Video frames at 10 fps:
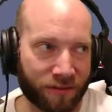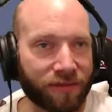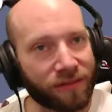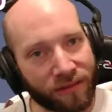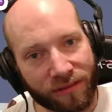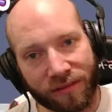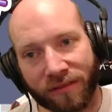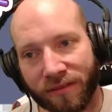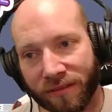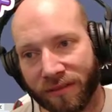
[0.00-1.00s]

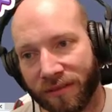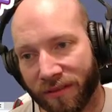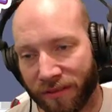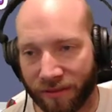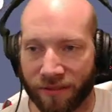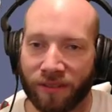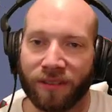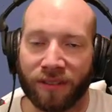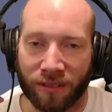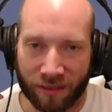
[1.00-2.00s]

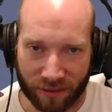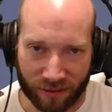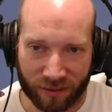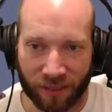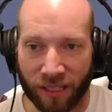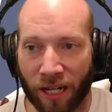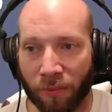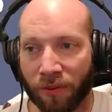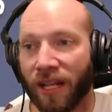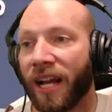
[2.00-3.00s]
And then I
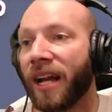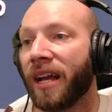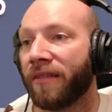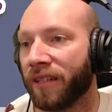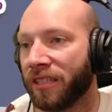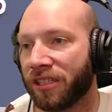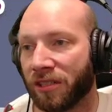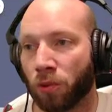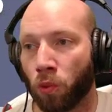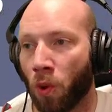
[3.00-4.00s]
played really
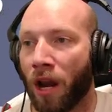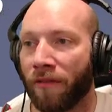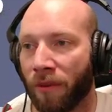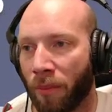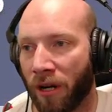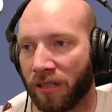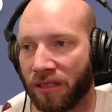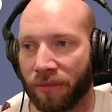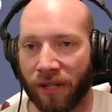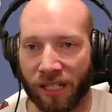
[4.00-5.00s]
just one of the parts,
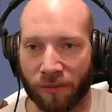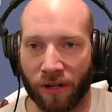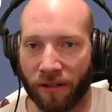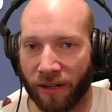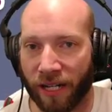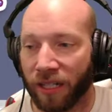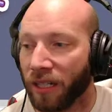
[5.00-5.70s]
the bass part, right?